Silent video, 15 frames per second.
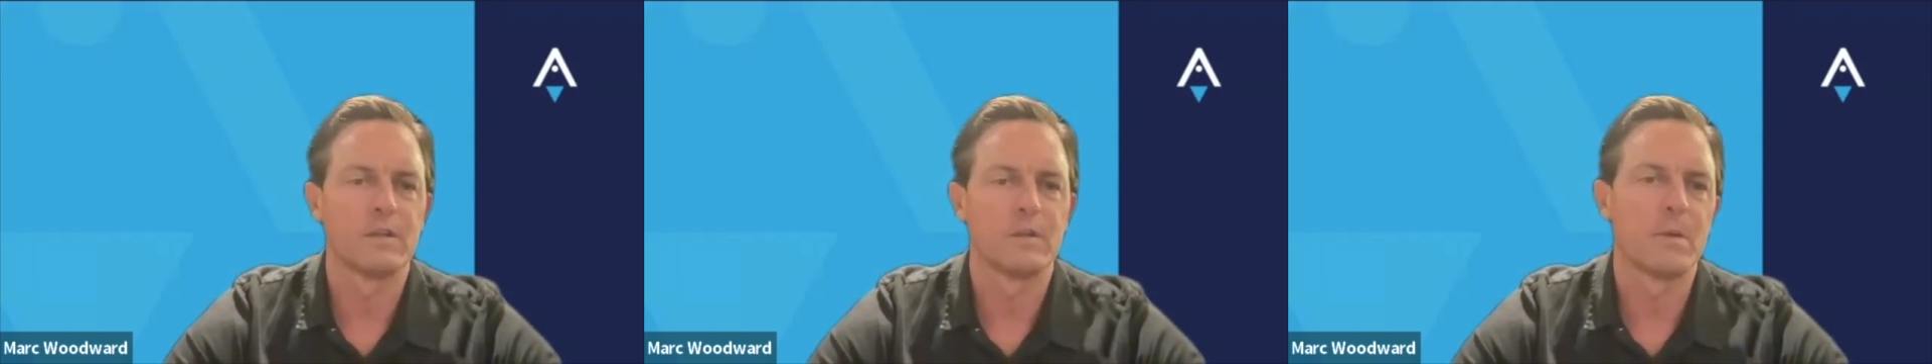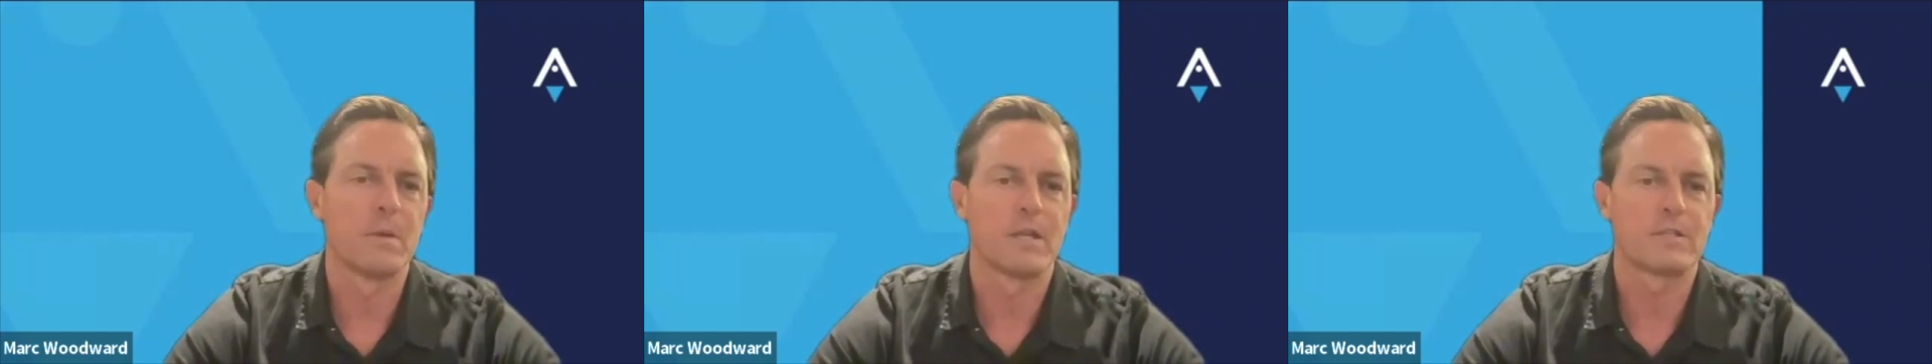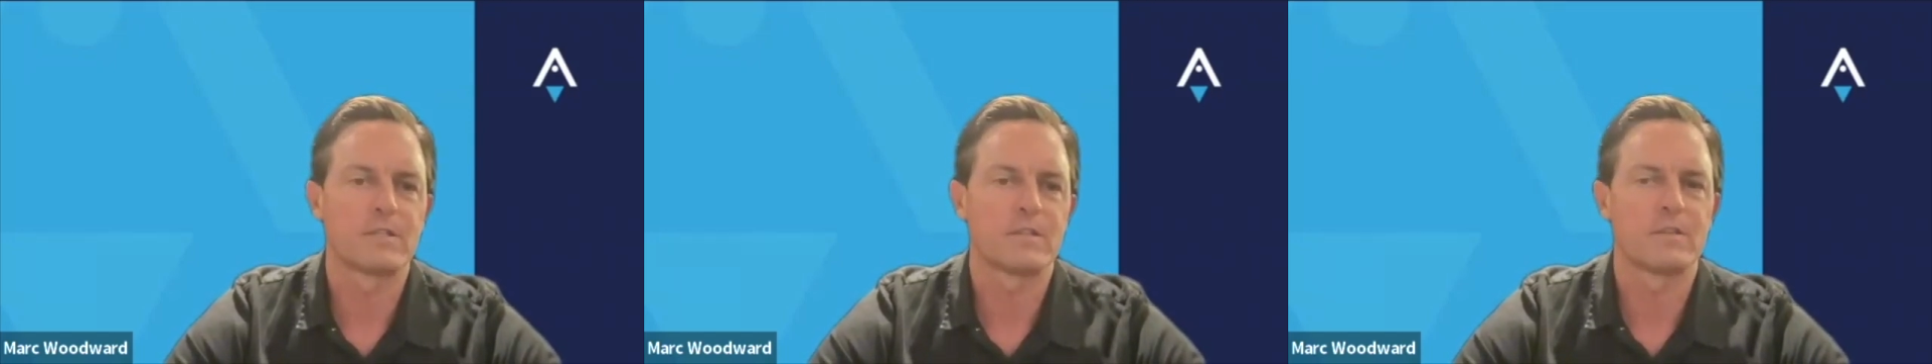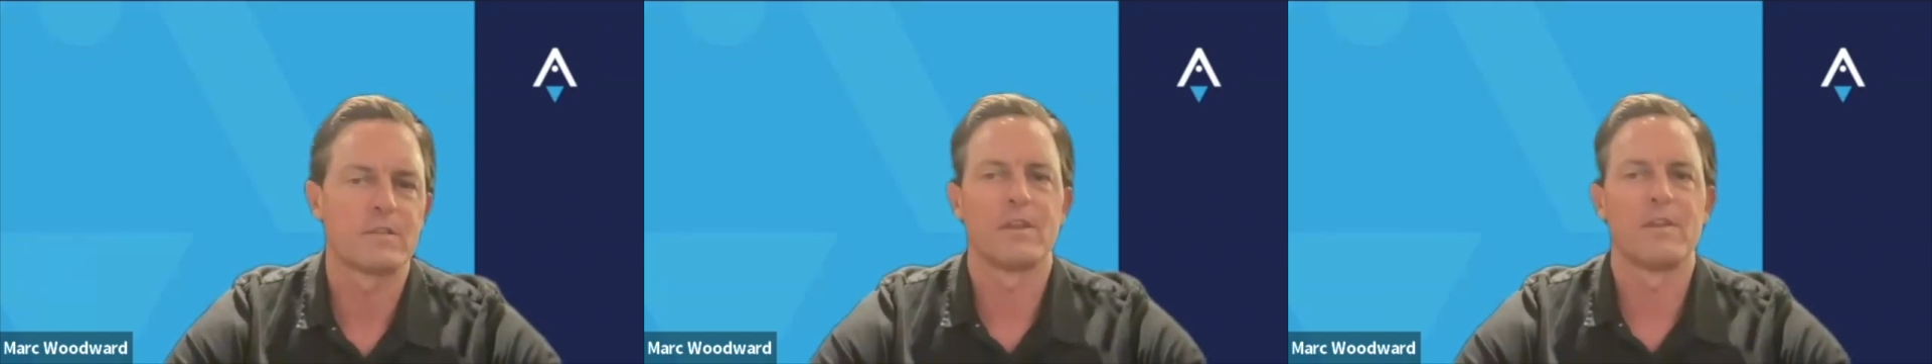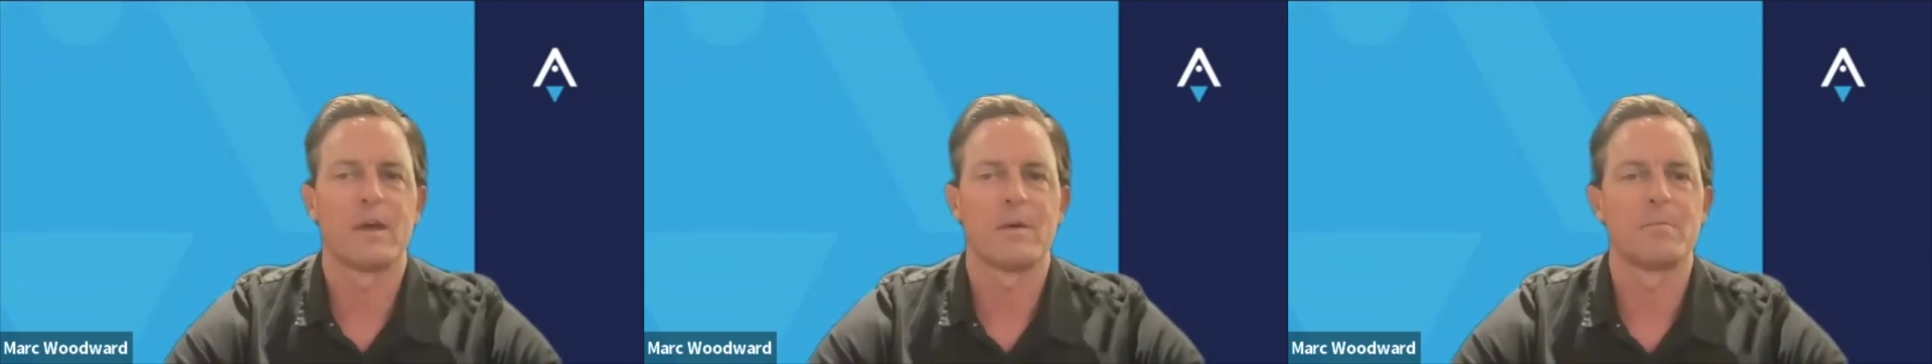the best.
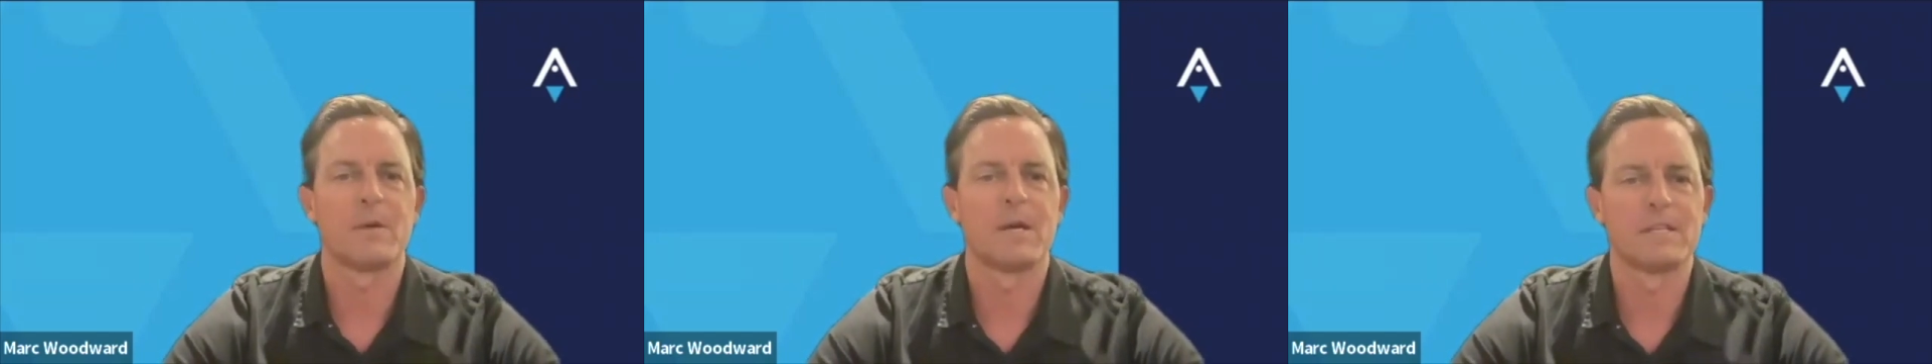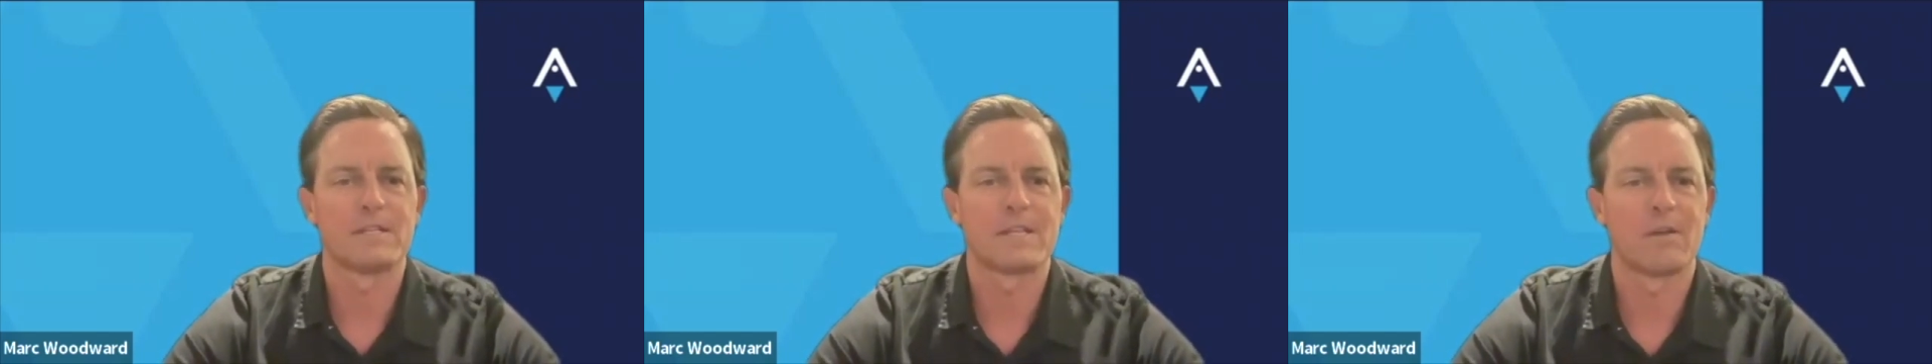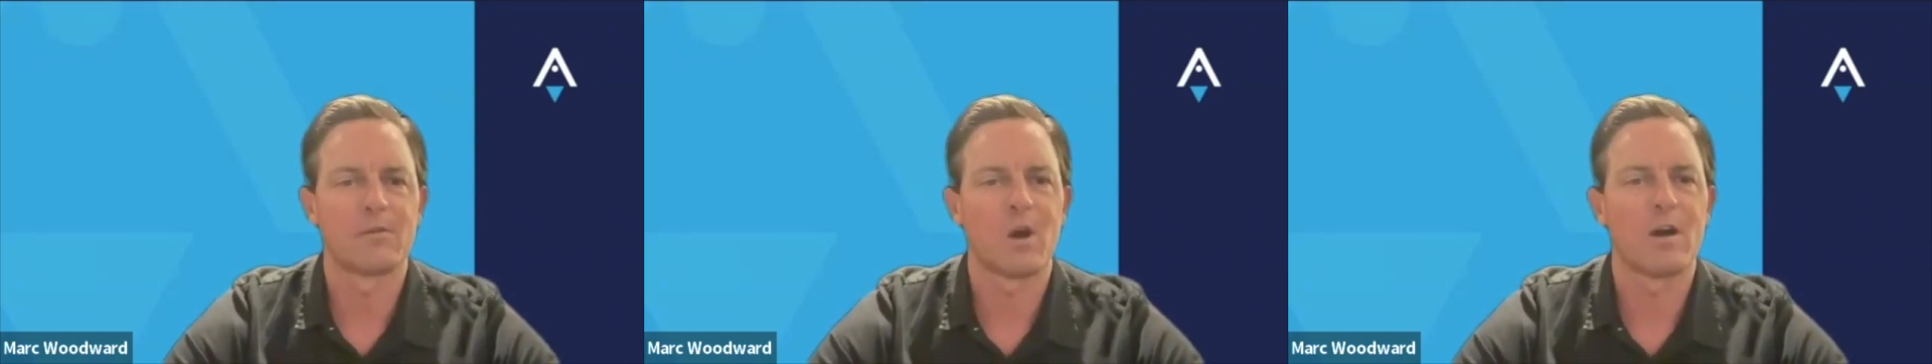That might sound